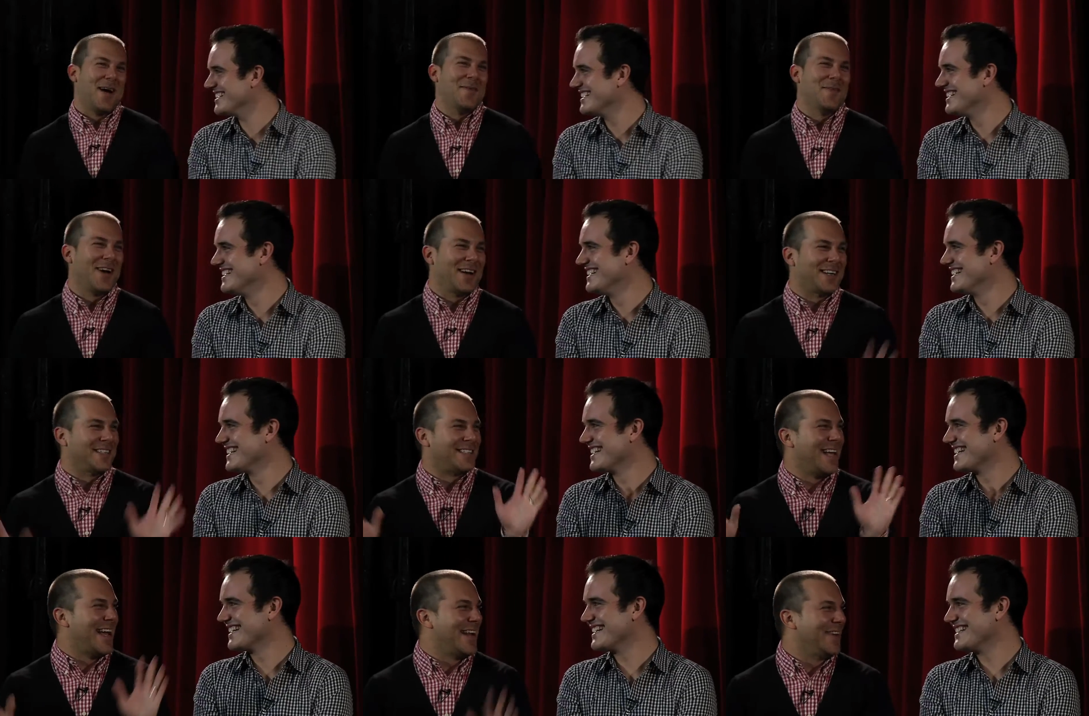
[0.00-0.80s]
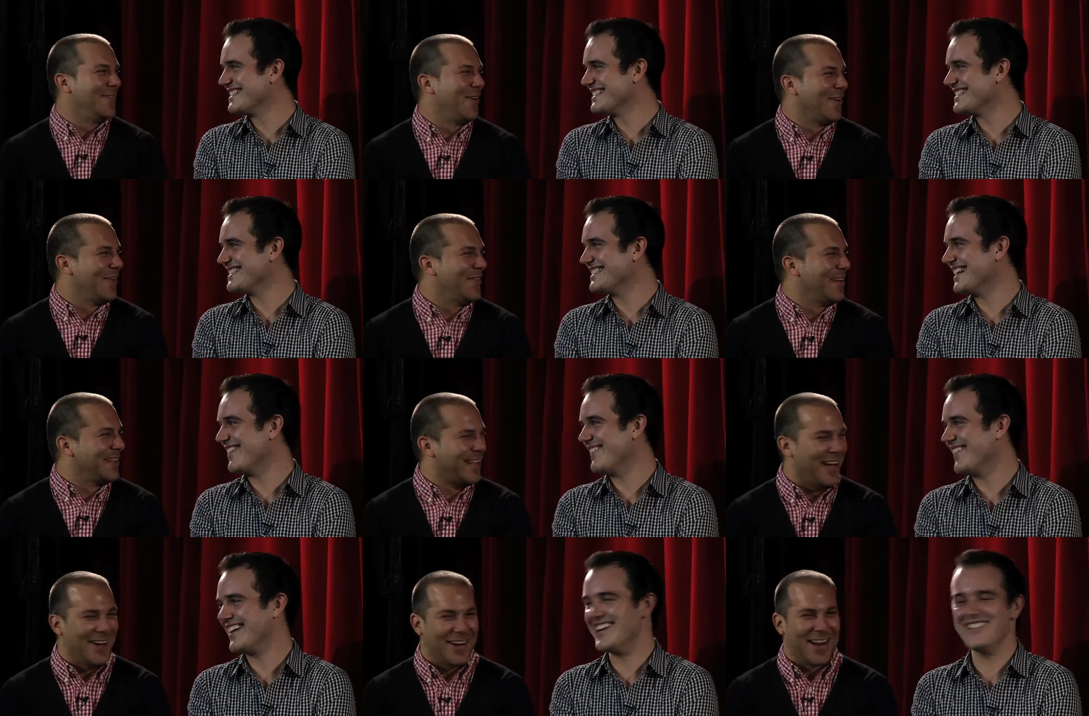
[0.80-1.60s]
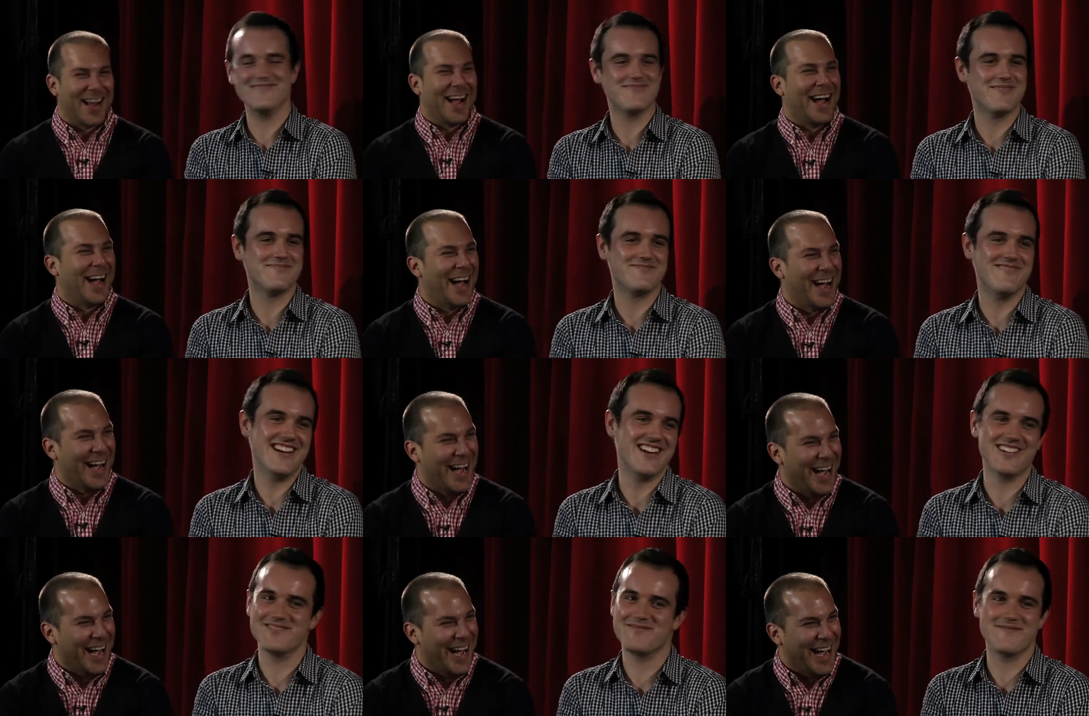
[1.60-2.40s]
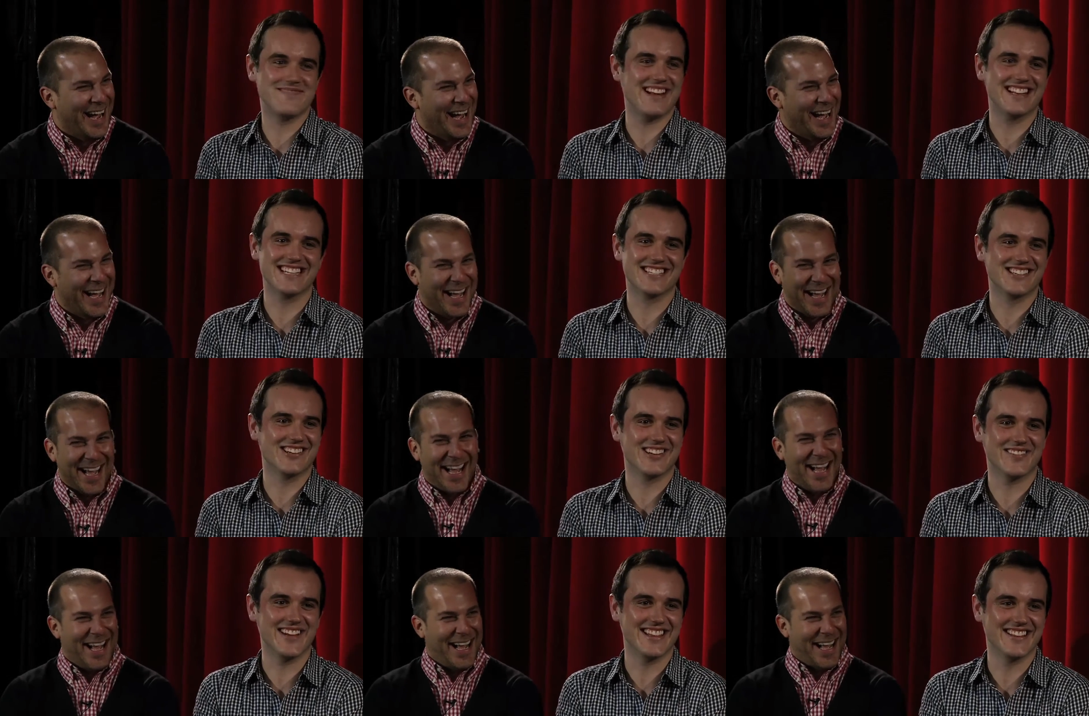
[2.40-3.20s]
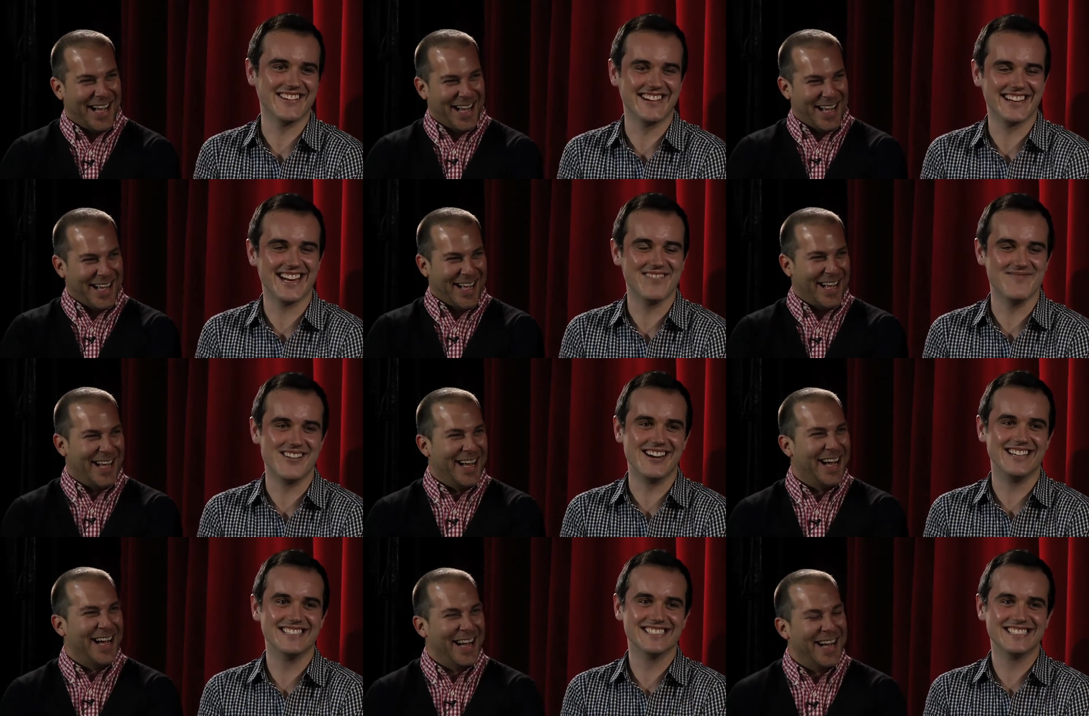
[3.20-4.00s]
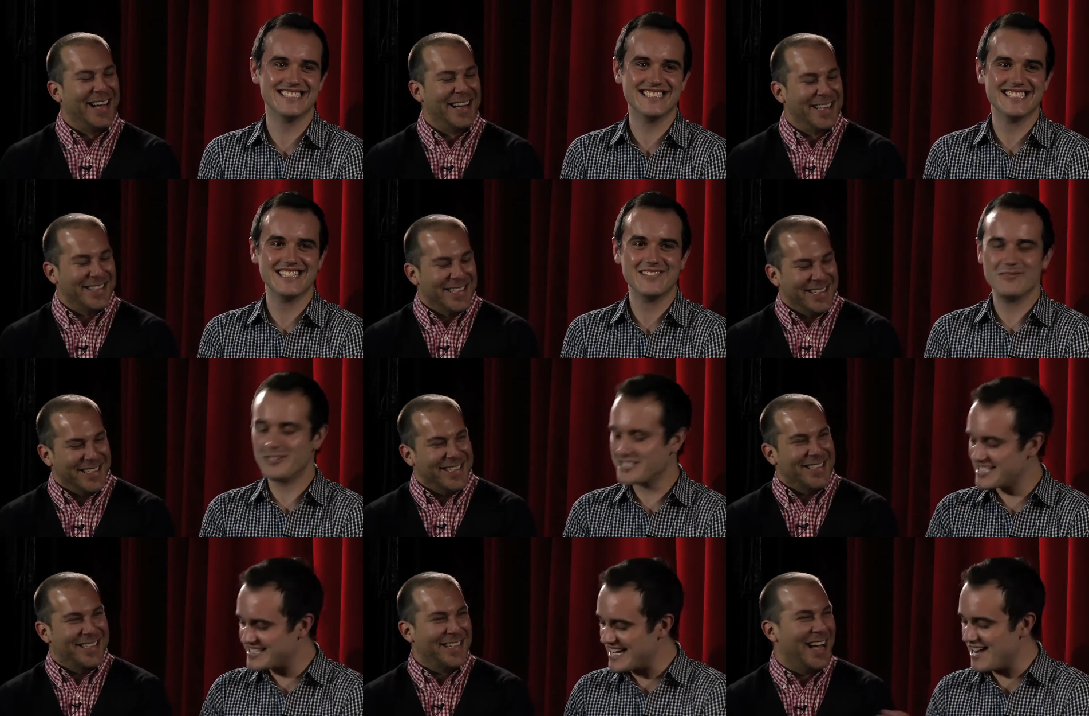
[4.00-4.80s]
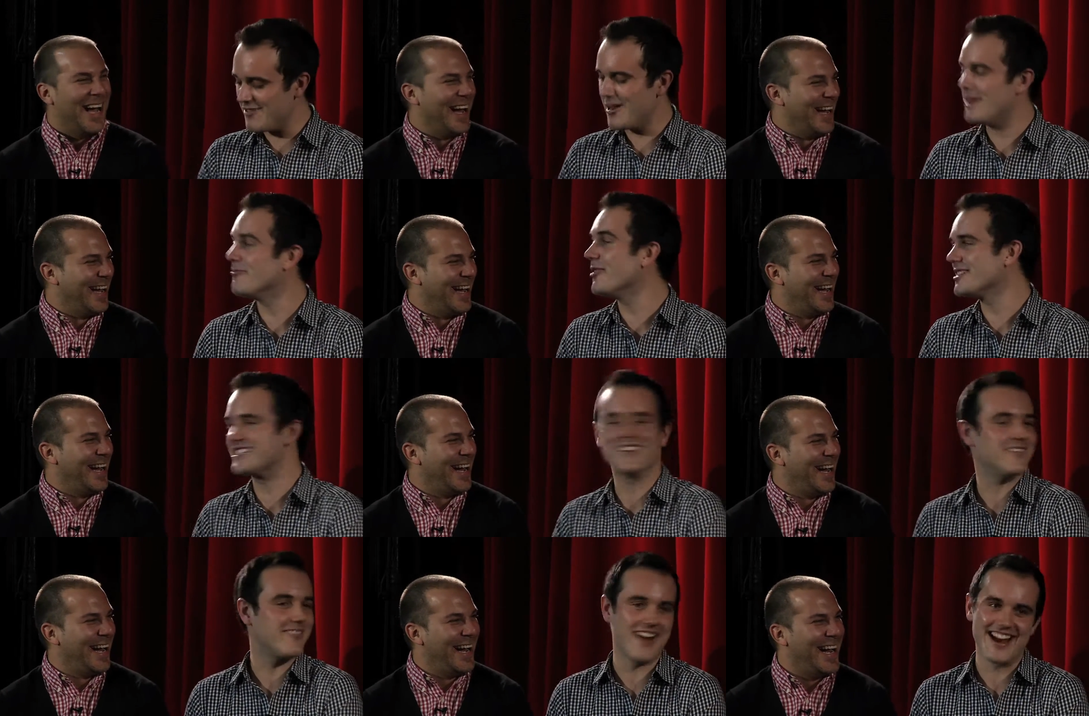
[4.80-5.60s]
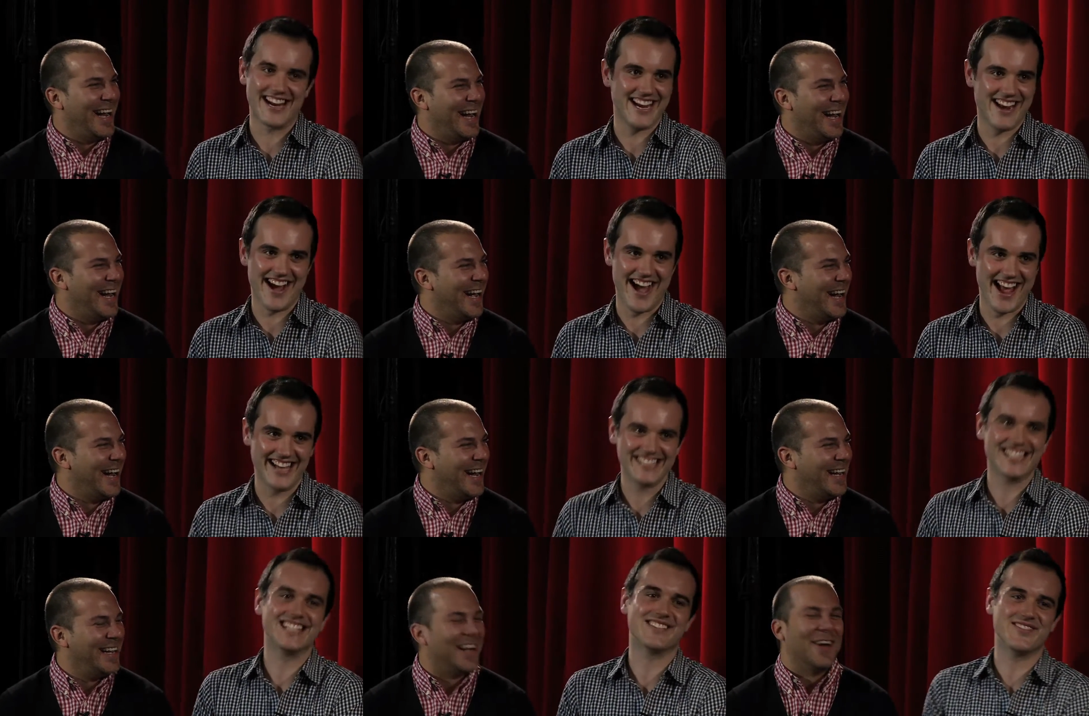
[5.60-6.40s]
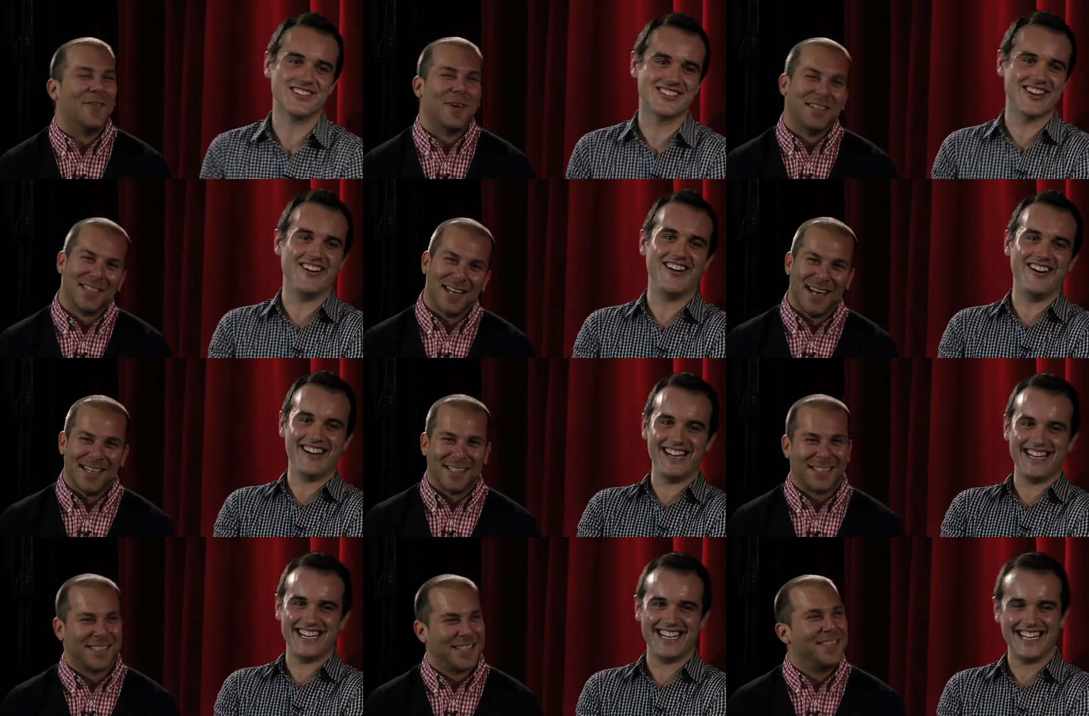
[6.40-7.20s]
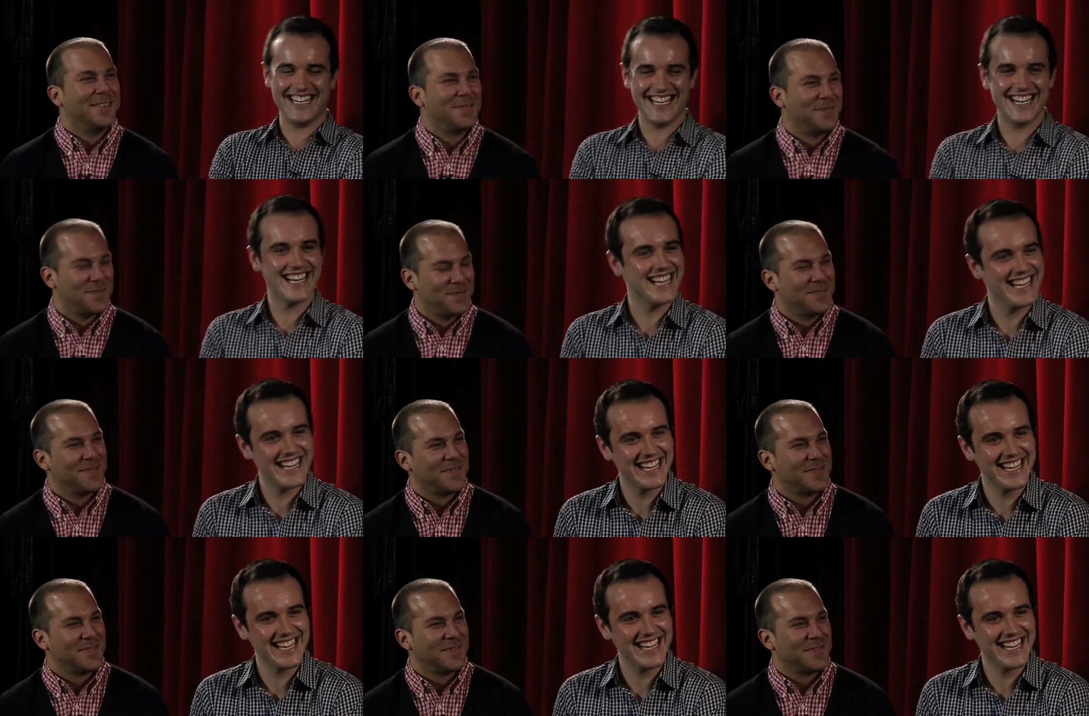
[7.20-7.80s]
Speaker 1: I'm not going to say any more about yeah, that.
Speaker 2: We're not prepared to talk about that on camera. Okay, that's fine. Well, just yeah. it wasn't Frank been... and I. yeah, it wasn't us. okay.